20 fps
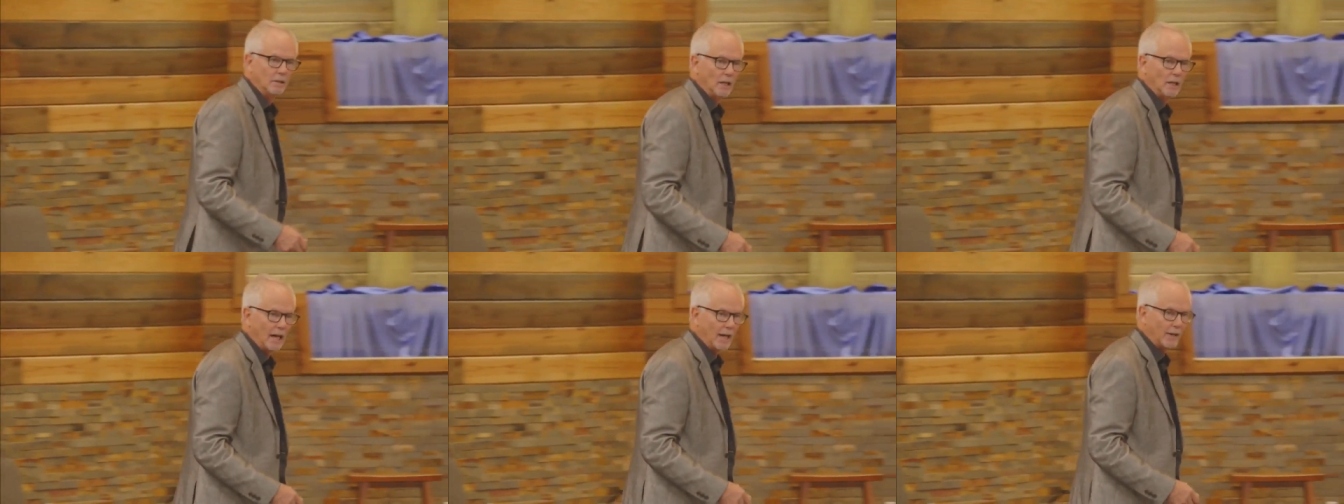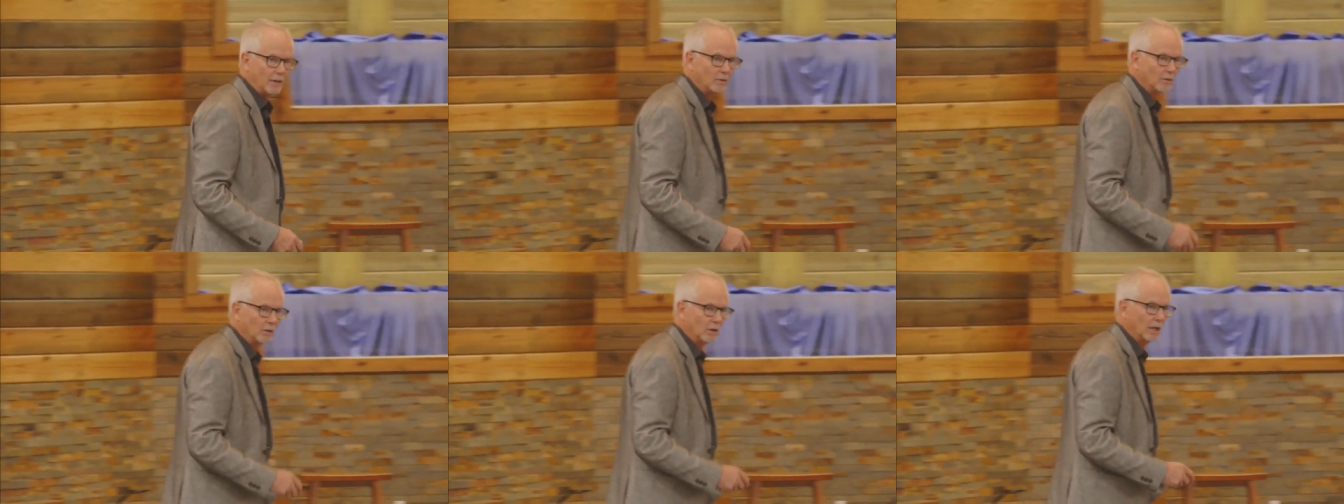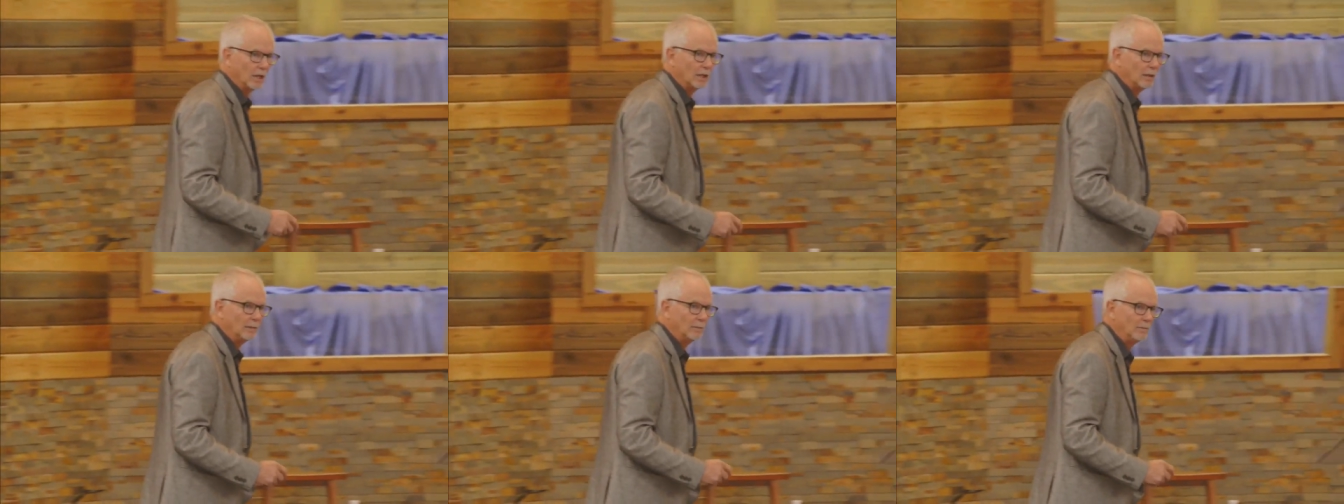I don't
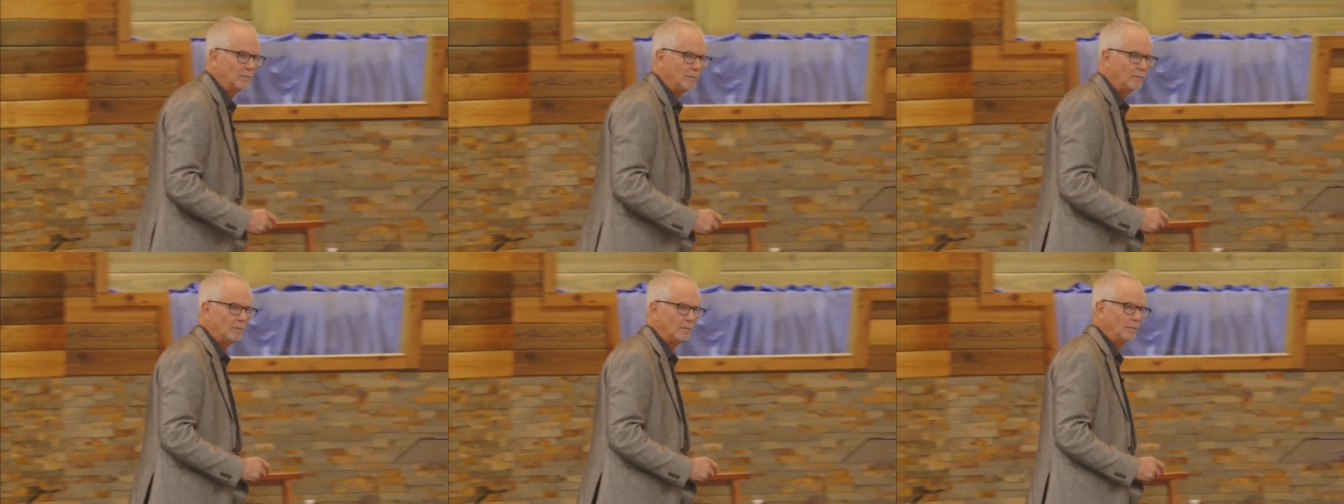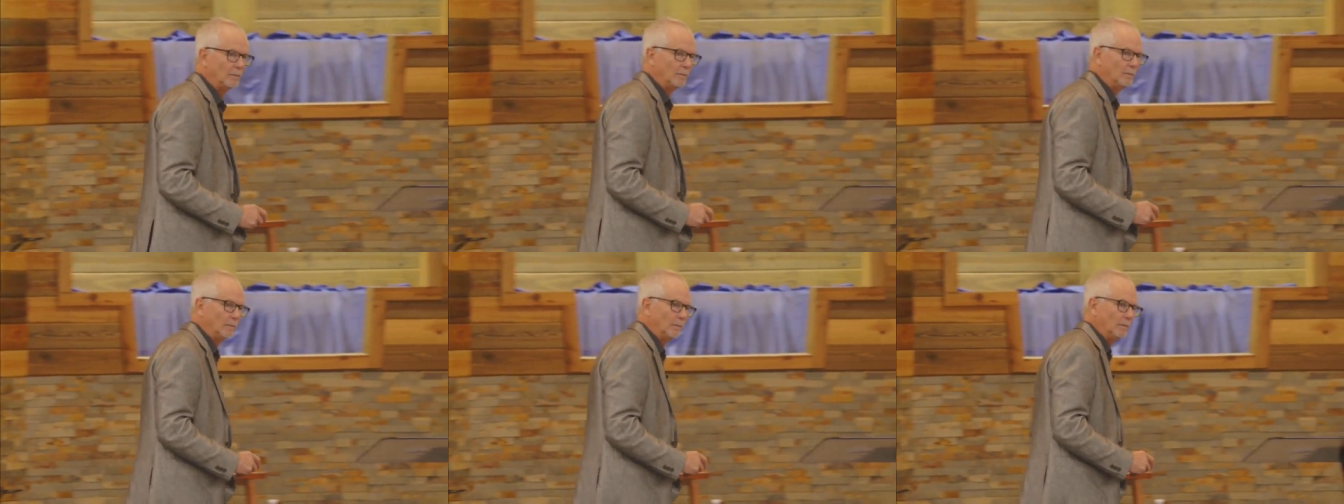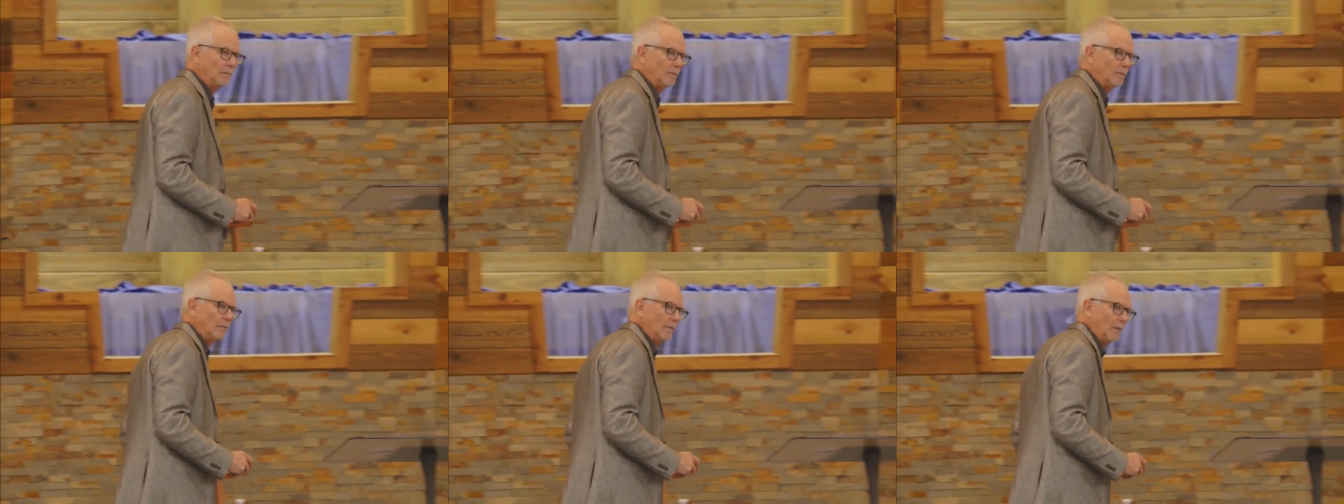love.
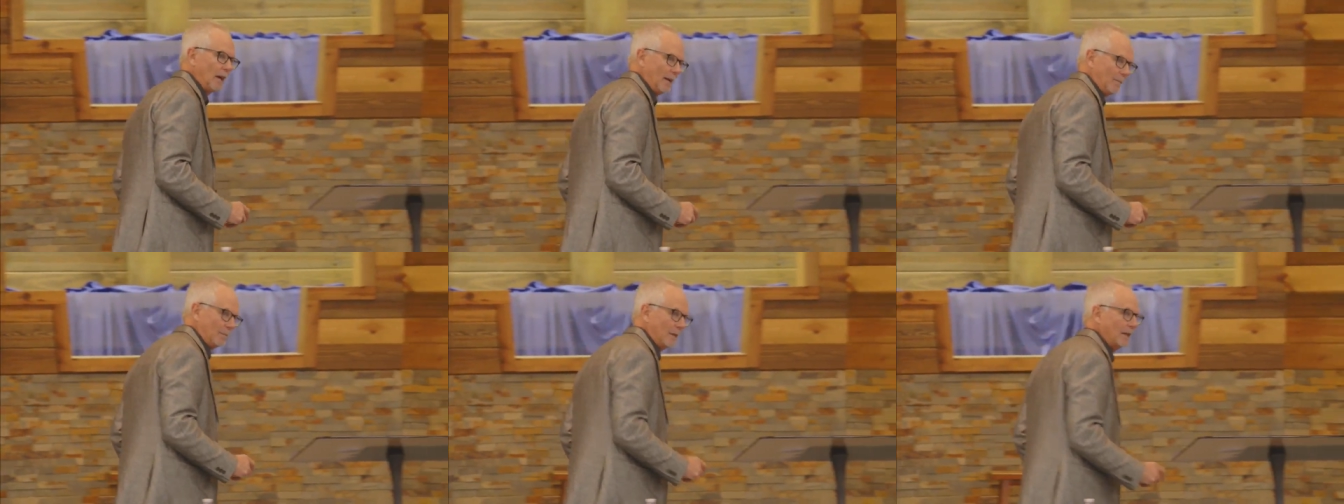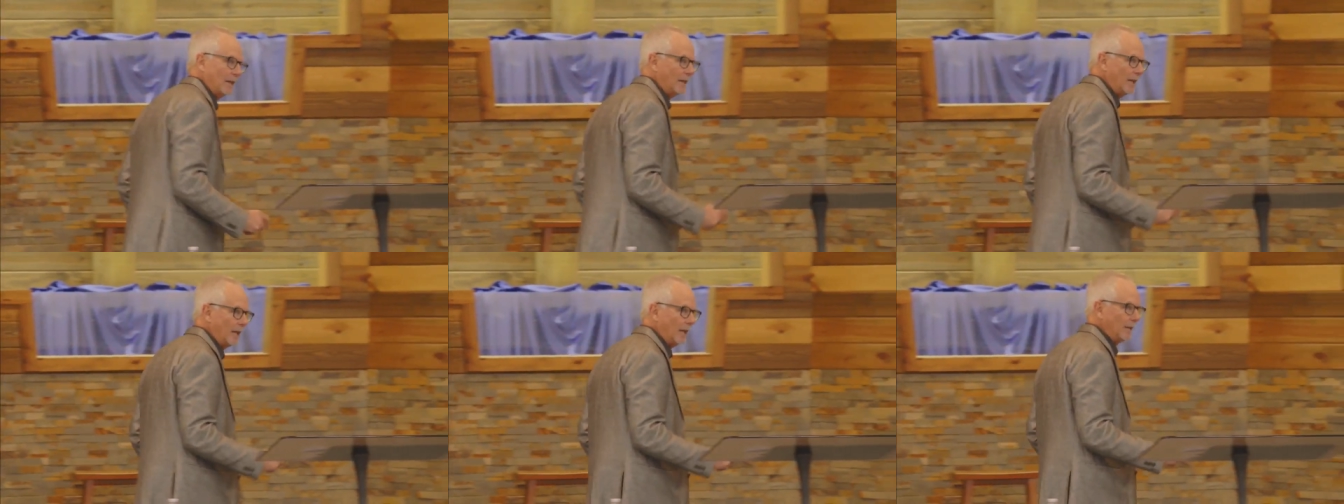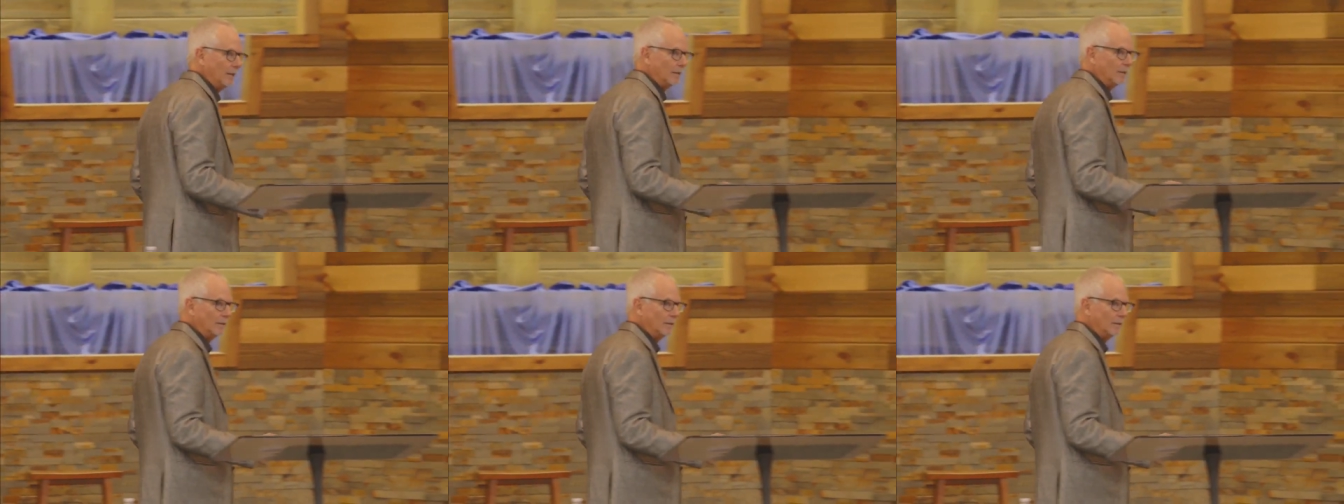I mean that.